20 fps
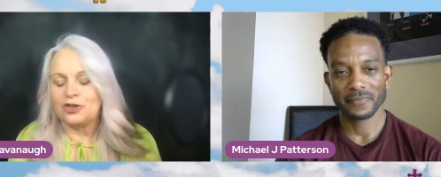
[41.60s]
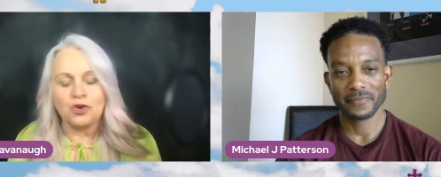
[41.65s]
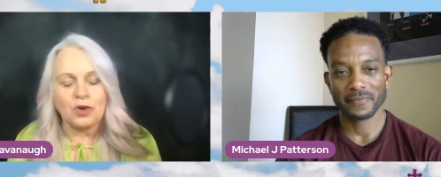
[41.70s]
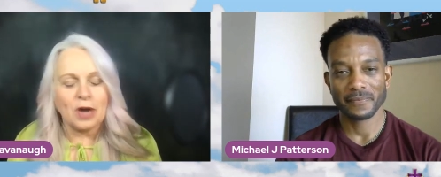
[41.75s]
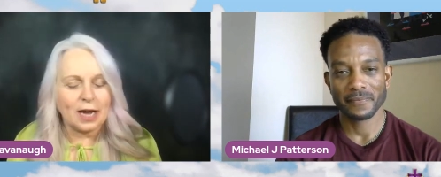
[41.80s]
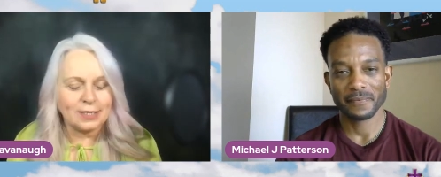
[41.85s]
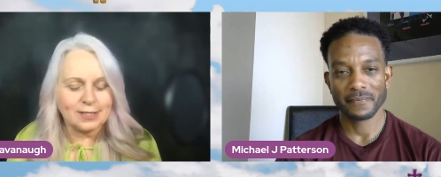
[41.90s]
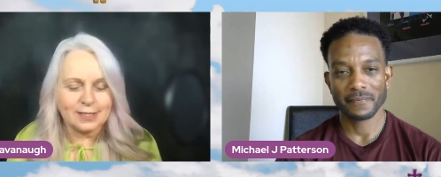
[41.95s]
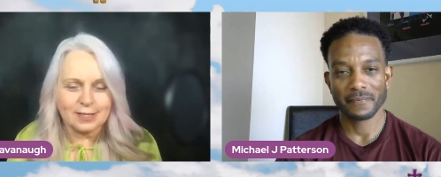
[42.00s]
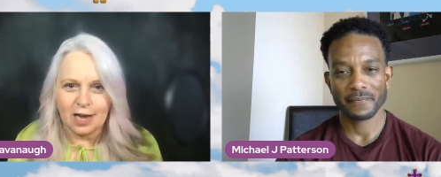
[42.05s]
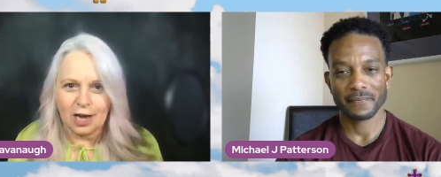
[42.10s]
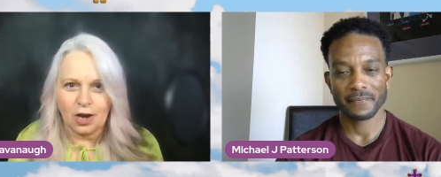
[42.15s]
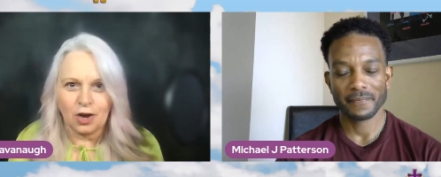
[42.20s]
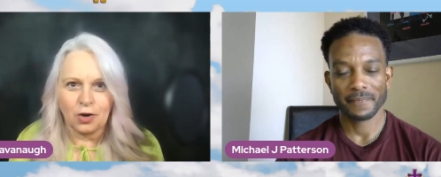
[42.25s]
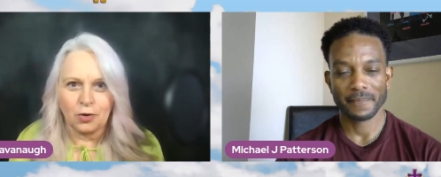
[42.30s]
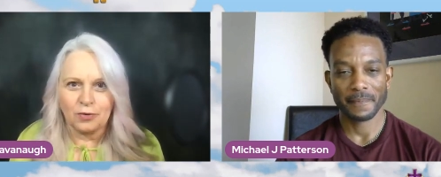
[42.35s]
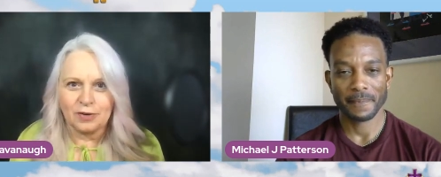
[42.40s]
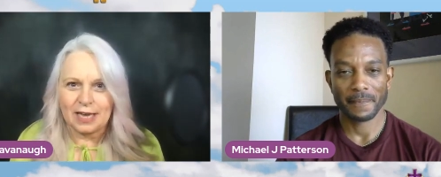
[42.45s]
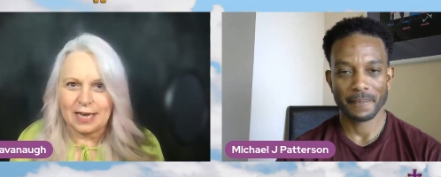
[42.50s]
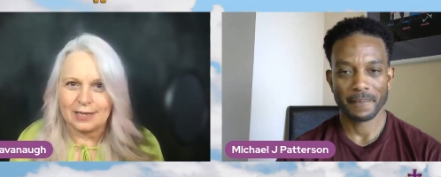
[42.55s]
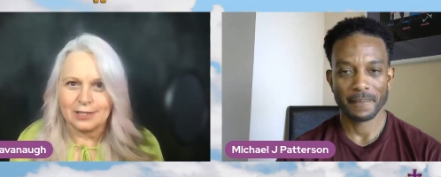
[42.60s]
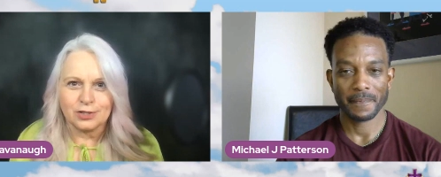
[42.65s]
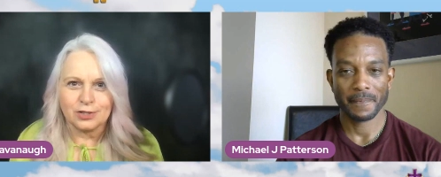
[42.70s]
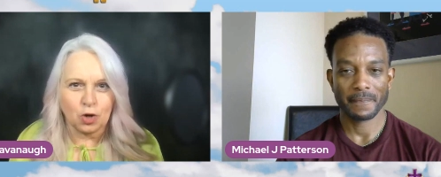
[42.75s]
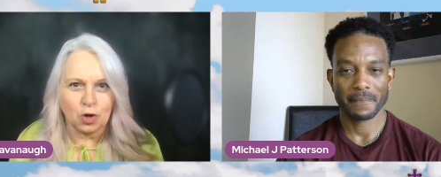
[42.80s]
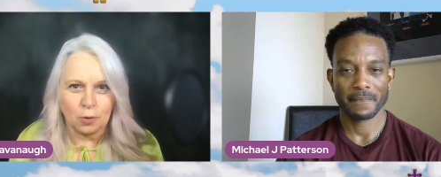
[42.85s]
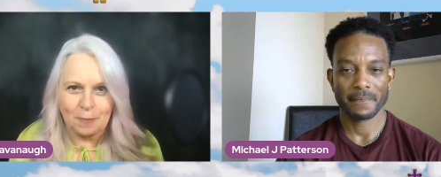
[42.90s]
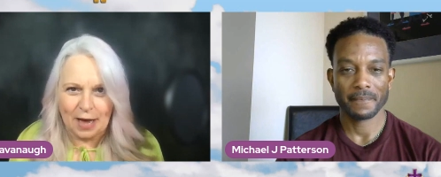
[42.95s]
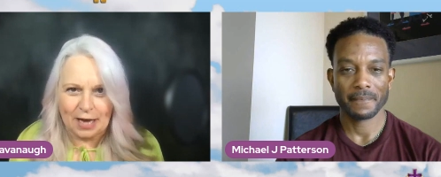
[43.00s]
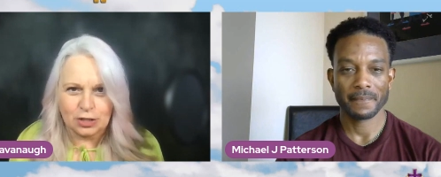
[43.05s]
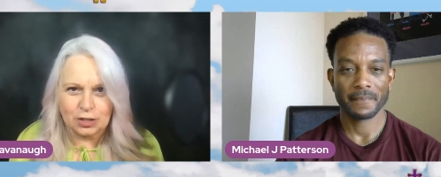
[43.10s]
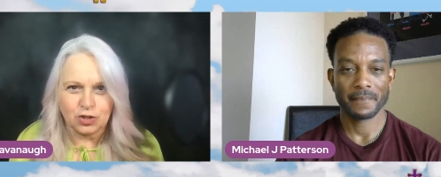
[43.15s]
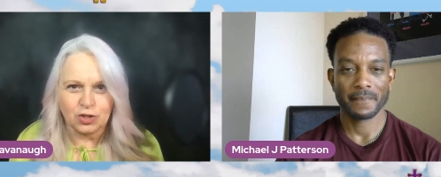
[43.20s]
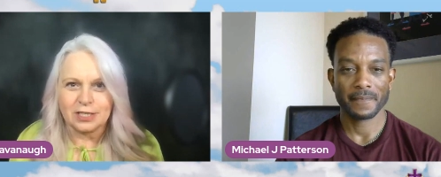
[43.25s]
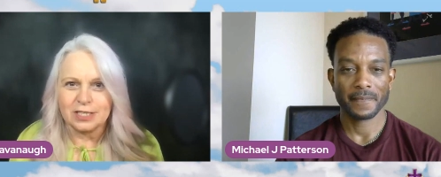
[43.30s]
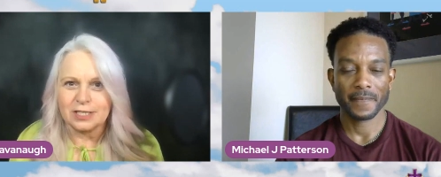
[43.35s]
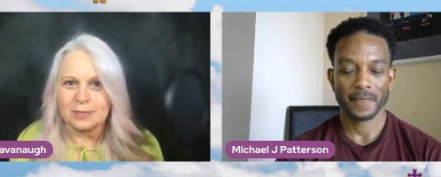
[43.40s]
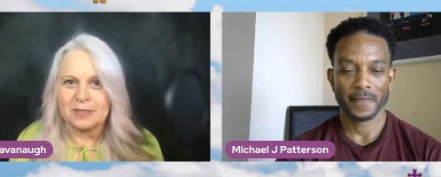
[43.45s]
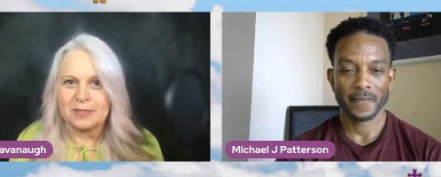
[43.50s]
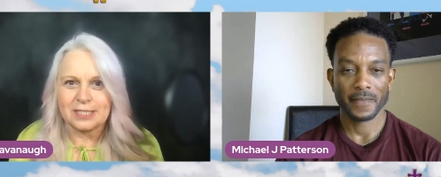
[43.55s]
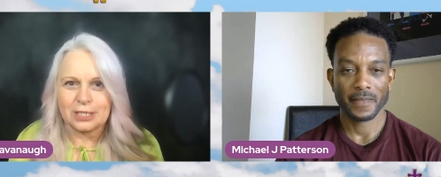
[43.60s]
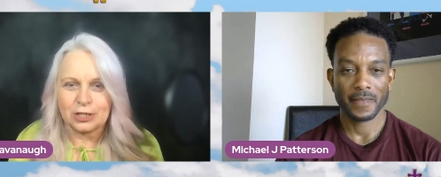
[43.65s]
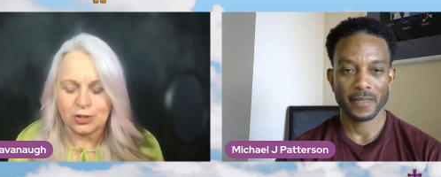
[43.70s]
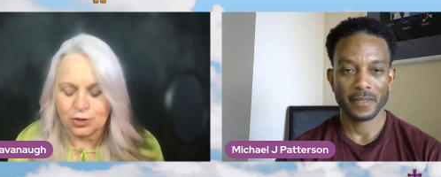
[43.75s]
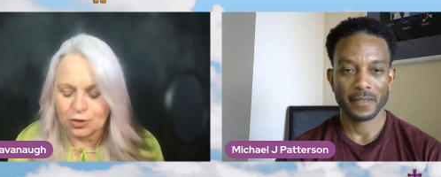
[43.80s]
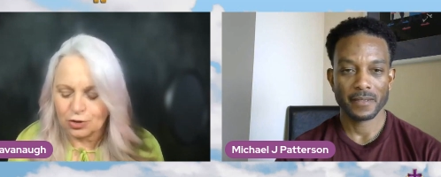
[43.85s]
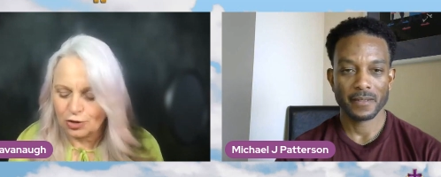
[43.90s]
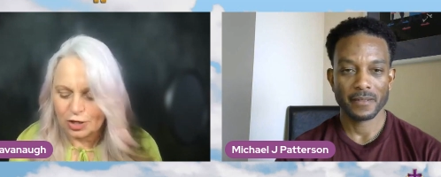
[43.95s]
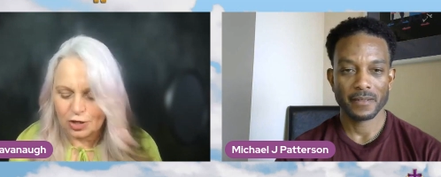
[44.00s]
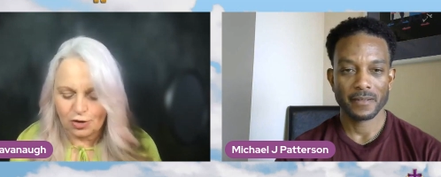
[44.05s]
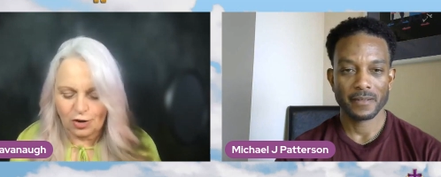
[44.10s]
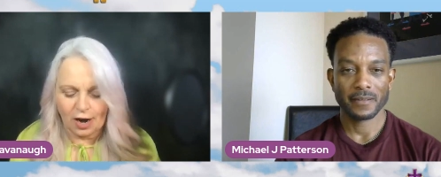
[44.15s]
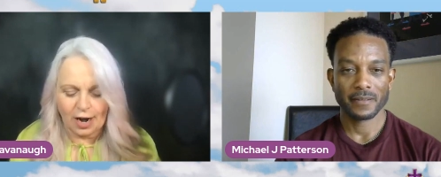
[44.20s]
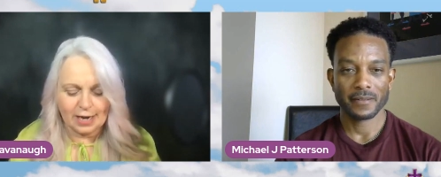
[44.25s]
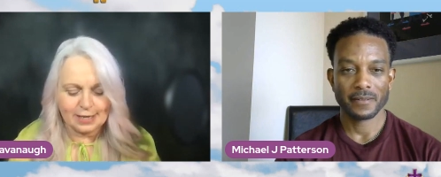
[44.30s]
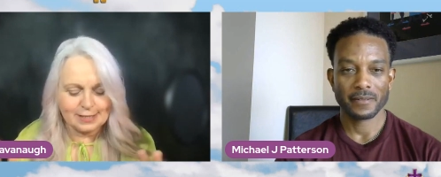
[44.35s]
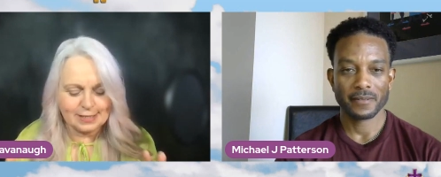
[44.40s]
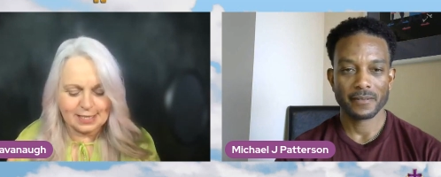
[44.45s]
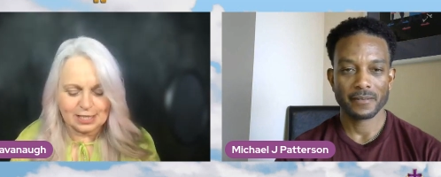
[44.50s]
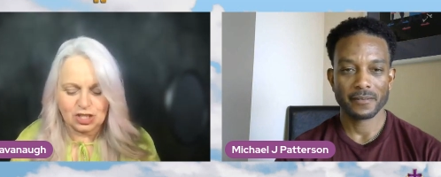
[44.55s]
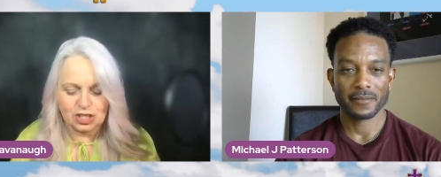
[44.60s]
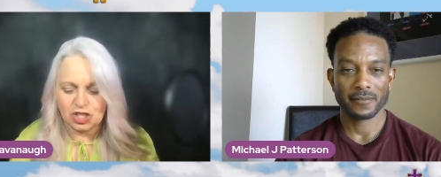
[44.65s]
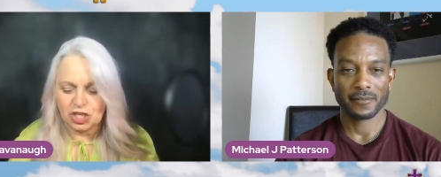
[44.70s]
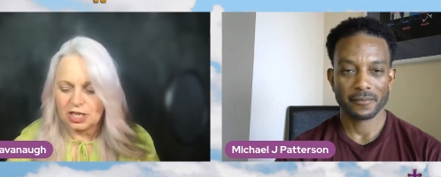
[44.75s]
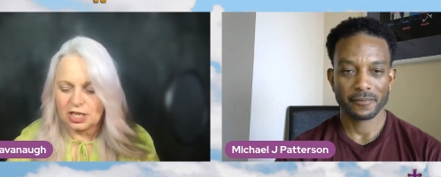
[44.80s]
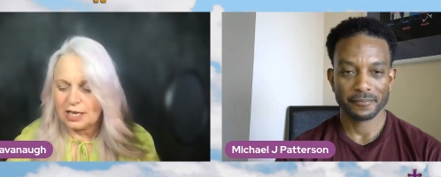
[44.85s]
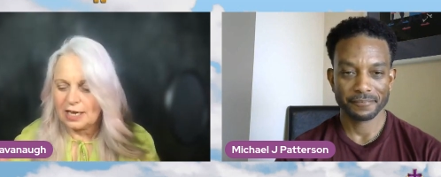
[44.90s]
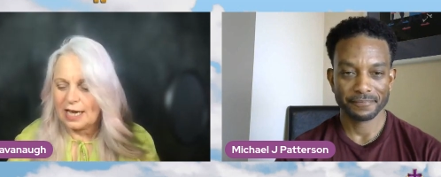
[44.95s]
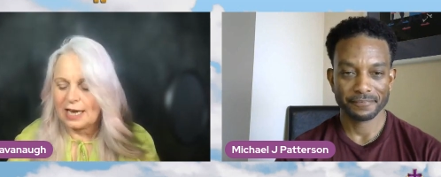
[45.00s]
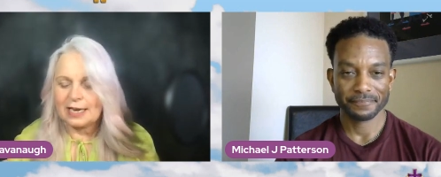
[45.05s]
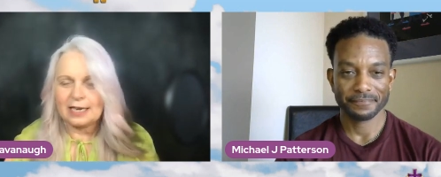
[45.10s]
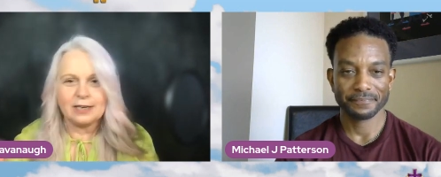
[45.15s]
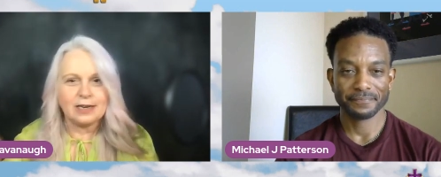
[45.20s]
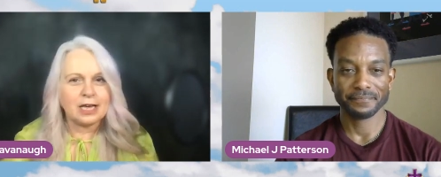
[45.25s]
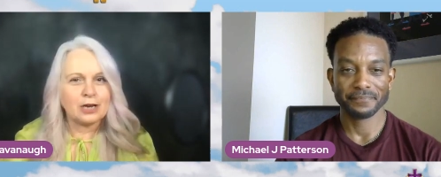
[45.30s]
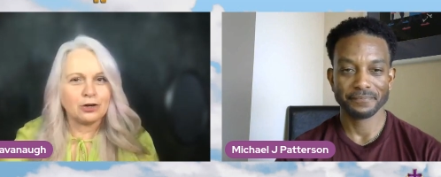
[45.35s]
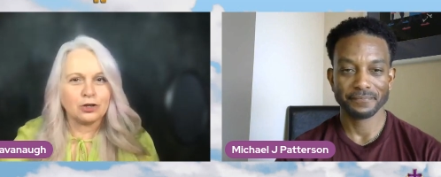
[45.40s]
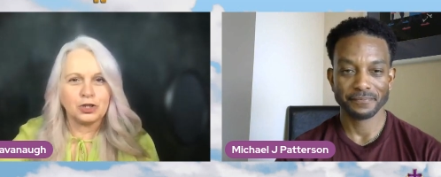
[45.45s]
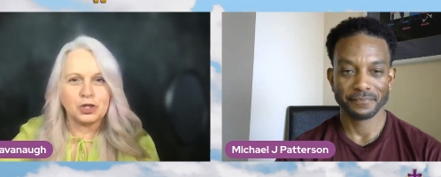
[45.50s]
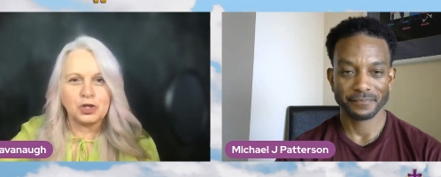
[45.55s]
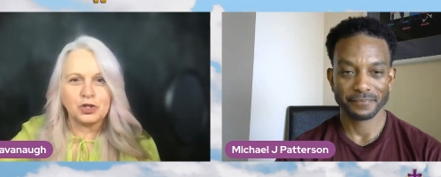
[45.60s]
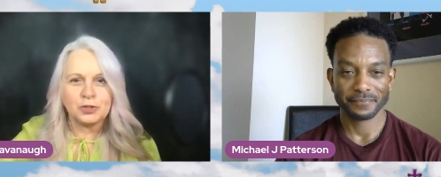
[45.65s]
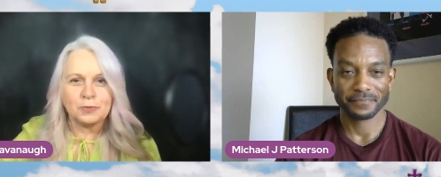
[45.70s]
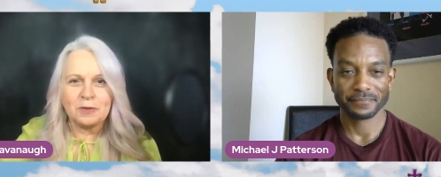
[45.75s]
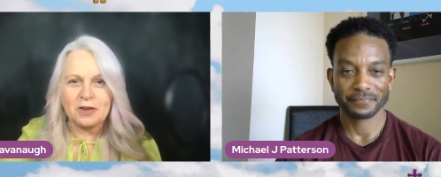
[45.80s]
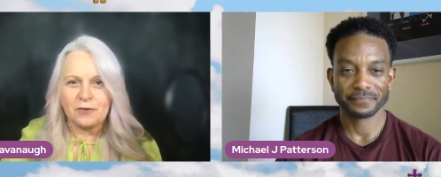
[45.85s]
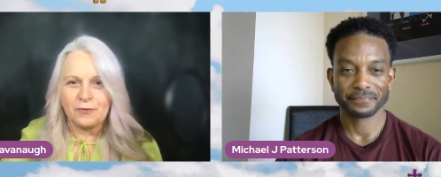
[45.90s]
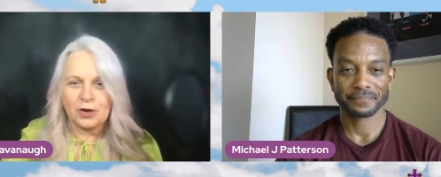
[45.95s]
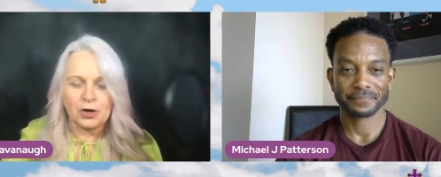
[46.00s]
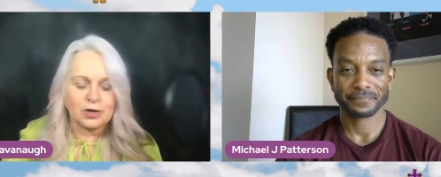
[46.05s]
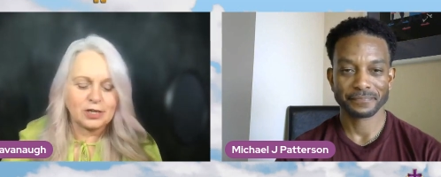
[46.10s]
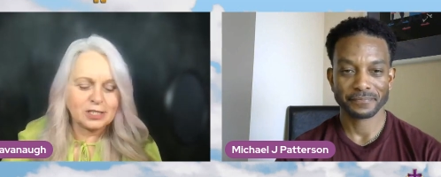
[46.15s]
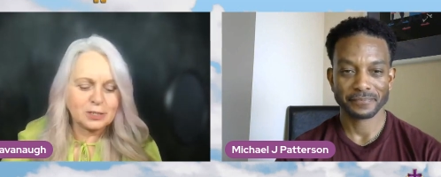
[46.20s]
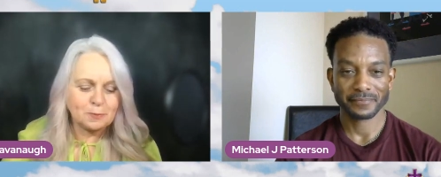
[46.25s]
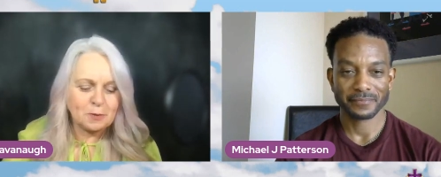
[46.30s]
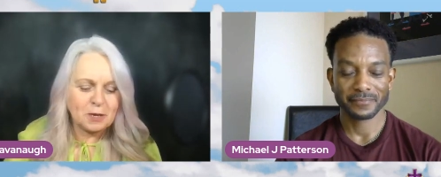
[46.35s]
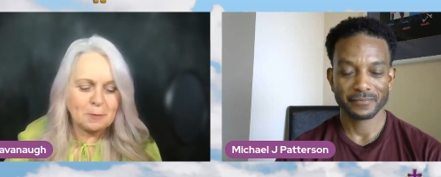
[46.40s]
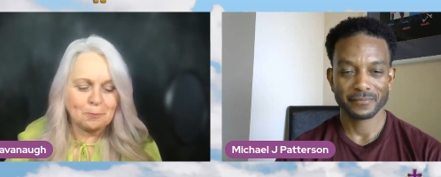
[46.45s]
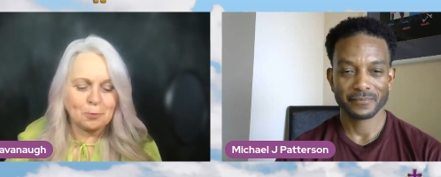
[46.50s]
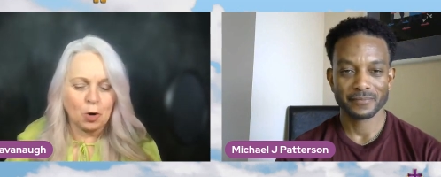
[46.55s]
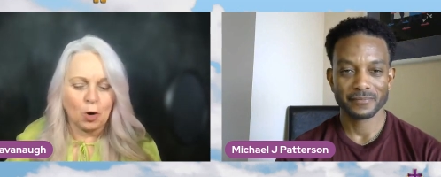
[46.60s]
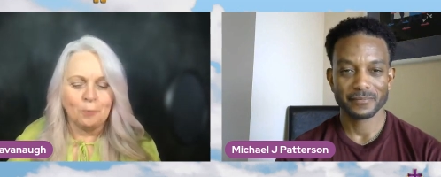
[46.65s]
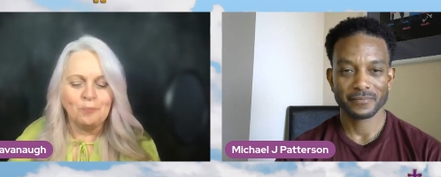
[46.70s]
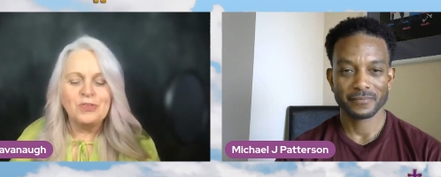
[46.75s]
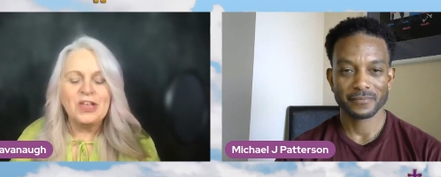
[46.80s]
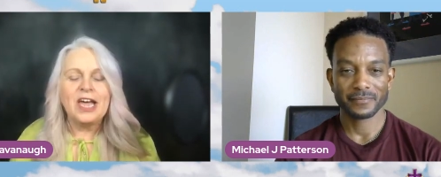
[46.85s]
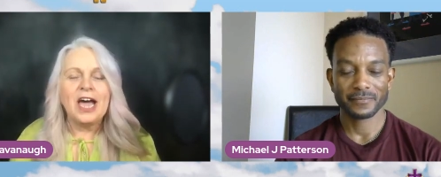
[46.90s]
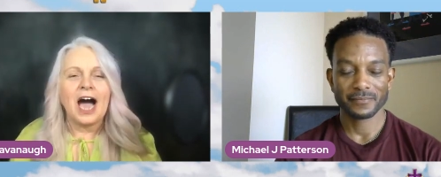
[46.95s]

Speaker 1: guys know, Candace Kirkpatrick is my sister in Christ, and she had introduced me to various people.